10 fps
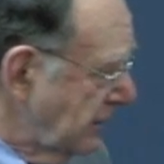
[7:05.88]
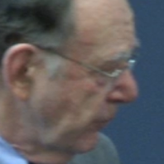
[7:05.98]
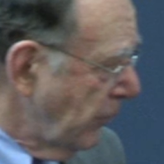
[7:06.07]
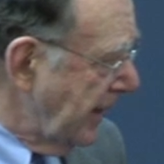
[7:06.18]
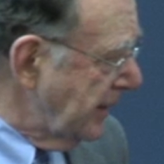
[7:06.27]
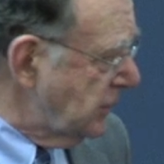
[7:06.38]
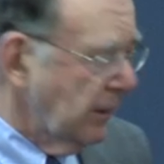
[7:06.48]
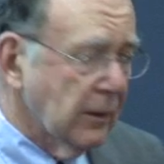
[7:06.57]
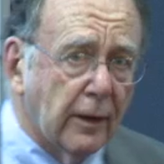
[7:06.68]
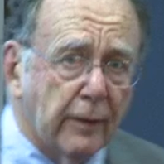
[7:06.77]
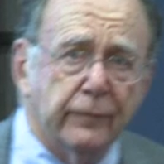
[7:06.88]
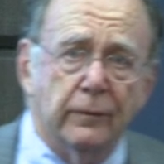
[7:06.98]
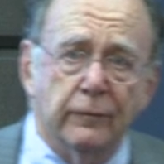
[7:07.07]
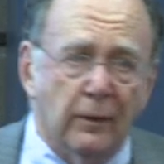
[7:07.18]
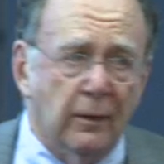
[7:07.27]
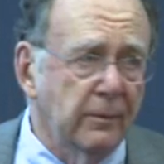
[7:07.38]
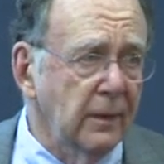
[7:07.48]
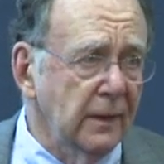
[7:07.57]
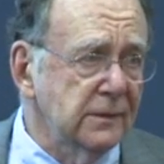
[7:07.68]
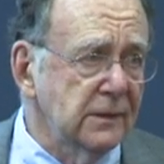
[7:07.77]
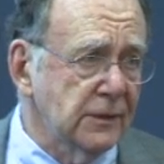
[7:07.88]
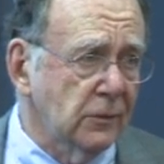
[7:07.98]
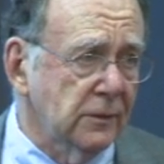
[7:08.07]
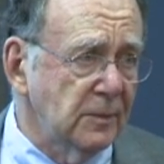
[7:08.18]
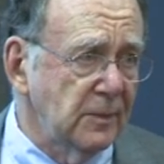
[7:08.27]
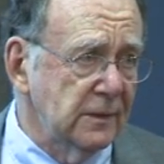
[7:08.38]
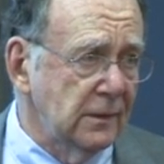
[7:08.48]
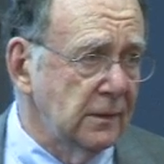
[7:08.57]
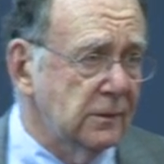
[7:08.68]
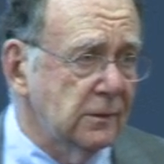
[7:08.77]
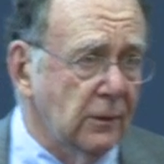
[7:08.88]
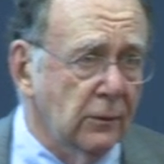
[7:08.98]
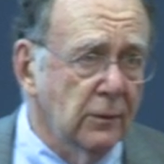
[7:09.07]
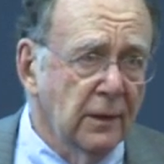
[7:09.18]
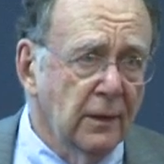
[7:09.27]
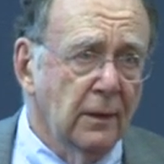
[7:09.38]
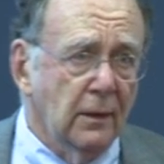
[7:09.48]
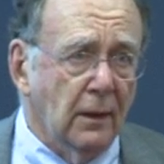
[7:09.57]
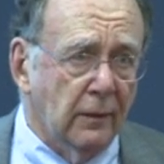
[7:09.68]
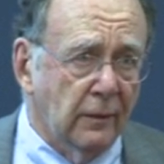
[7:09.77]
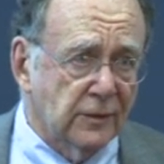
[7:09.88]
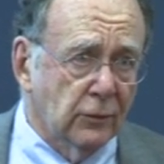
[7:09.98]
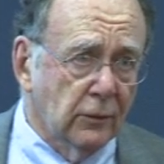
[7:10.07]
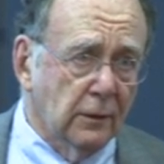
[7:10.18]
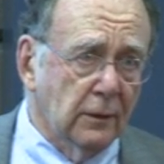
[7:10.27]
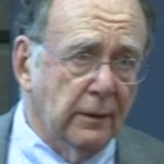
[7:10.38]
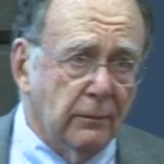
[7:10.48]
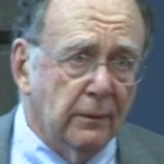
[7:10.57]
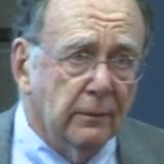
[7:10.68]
of branching off from ancestral species. So there's a whole